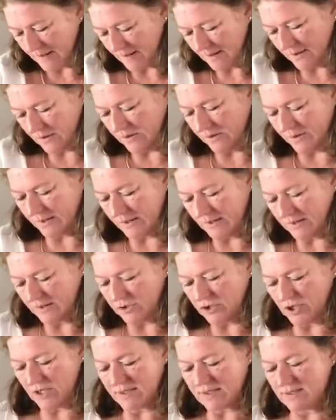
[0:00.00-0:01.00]
you can
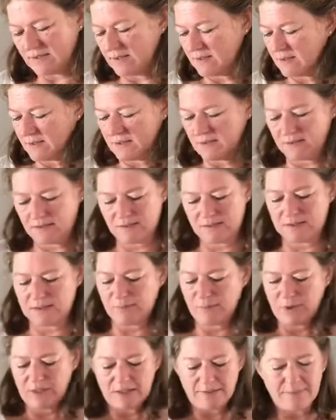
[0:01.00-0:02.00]
just
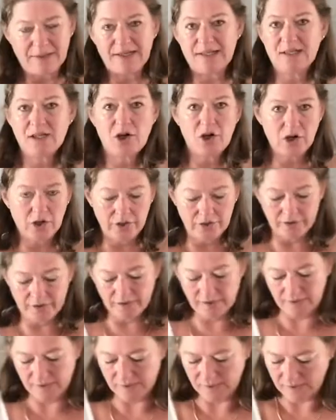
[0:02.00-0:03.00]
spread the butter on
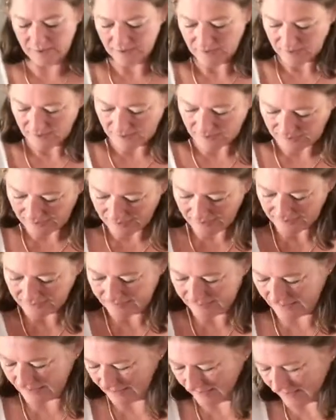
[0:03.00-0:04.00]
and
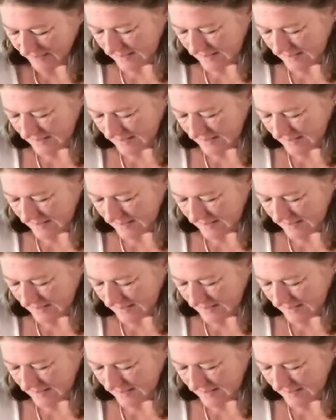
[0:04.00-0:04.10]
then